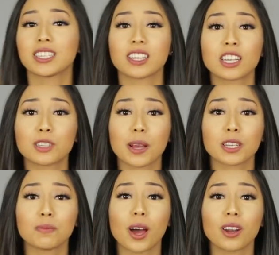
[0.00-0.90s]
this
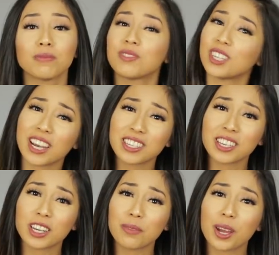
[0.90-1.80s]
unexpected model, do you guys
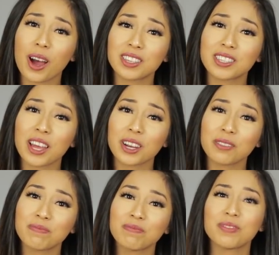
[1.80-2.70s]
think it'll be a hot
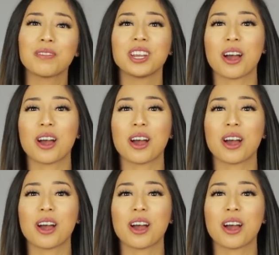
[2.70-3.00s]
seller? Let me